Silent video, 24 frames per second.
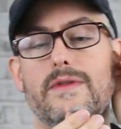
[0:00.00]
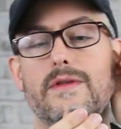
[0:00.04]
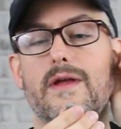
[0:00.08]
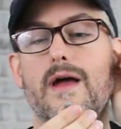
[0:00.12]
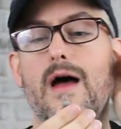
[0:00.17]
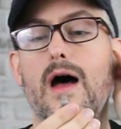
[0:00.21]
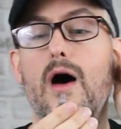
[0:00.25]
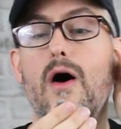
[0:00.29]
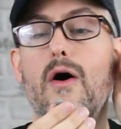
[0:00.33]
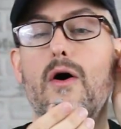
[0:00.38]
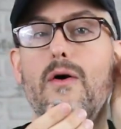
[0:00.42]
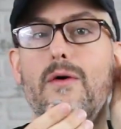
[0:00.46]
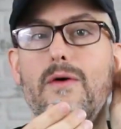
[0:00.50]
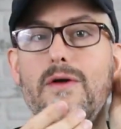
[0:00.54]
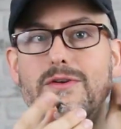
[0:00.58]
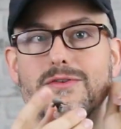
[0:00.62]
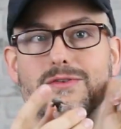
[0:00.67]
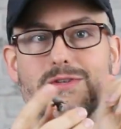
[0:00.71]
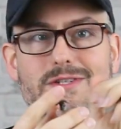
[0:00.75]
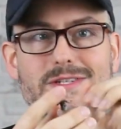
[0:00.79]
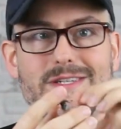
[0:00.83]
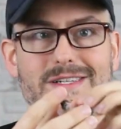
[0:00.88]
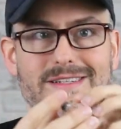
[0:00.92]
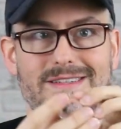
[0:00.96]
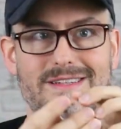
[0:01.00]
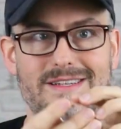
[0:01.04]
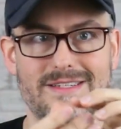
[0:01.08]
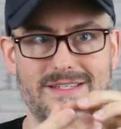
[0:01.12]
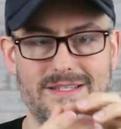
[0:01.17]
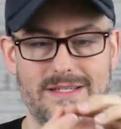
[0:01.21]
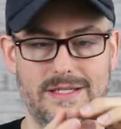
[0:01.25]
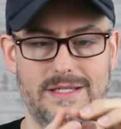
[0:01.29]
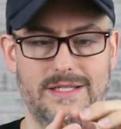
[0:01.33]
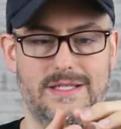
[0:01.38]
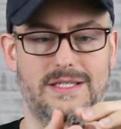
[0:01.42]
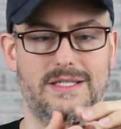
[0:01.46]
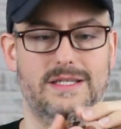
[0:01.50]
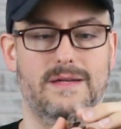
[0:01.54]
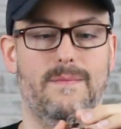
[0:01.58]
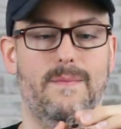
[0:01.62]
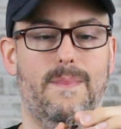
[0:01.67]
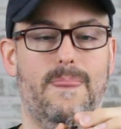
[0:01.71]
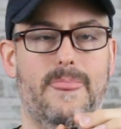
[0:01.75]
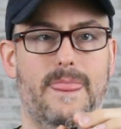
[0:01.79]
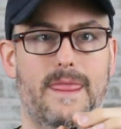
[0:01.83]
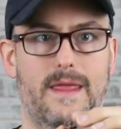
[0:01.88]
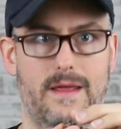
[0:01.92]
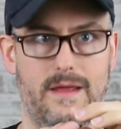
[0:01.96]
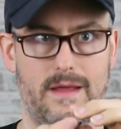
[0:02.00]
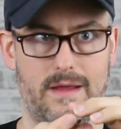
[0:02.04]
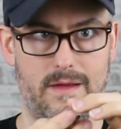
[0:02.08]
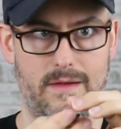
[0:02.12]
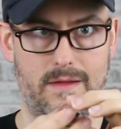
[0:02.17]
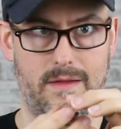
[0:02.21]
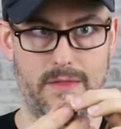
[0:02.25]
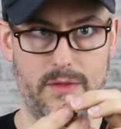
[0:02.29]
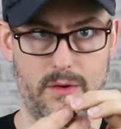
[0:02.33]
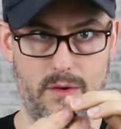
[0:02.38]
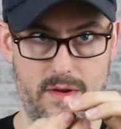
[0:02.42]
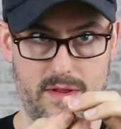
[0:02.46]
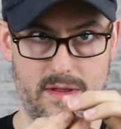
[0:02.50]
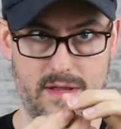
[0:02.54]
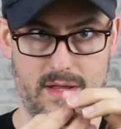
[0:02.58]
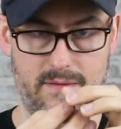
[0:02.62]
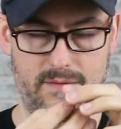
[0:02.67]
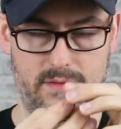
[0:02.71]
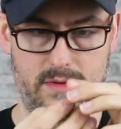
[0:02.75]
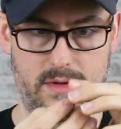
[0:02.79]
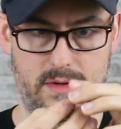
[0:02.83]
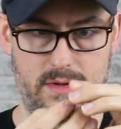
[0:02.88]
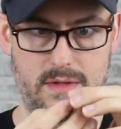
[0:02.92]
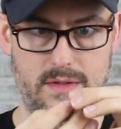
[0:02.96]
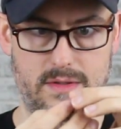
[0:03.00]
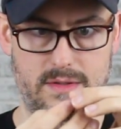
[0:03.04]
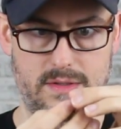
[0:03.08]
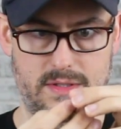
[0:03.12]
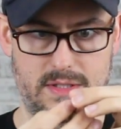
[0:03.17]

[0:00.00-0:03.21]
oh, interesting. This is 37